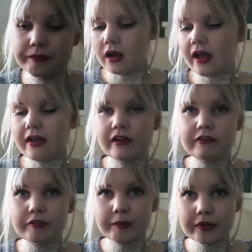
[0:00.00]
I
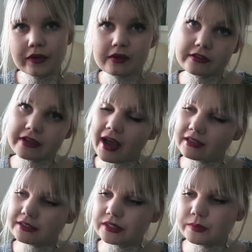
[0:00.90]
have burnt another
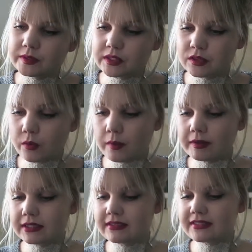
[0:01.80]
candle, which is the
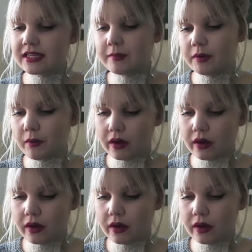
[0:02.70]
warming cinnamon